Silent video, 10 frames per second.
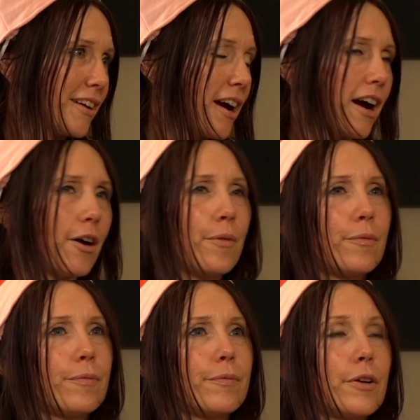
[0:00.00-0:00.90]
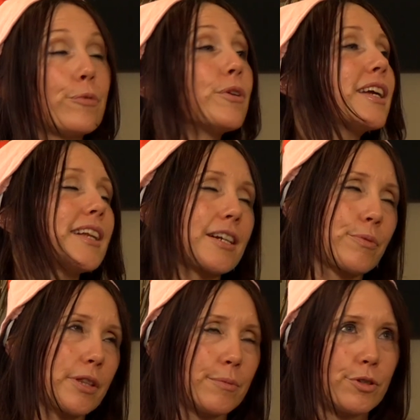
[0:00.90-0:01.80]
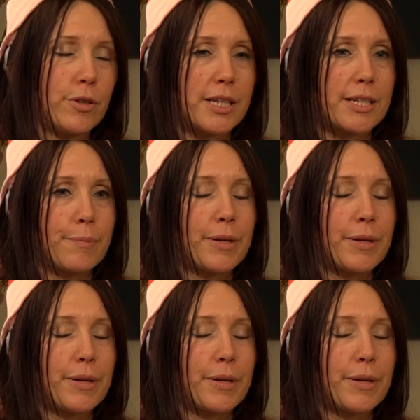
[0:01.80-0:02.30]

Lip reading: I reconnected with him 2 days in.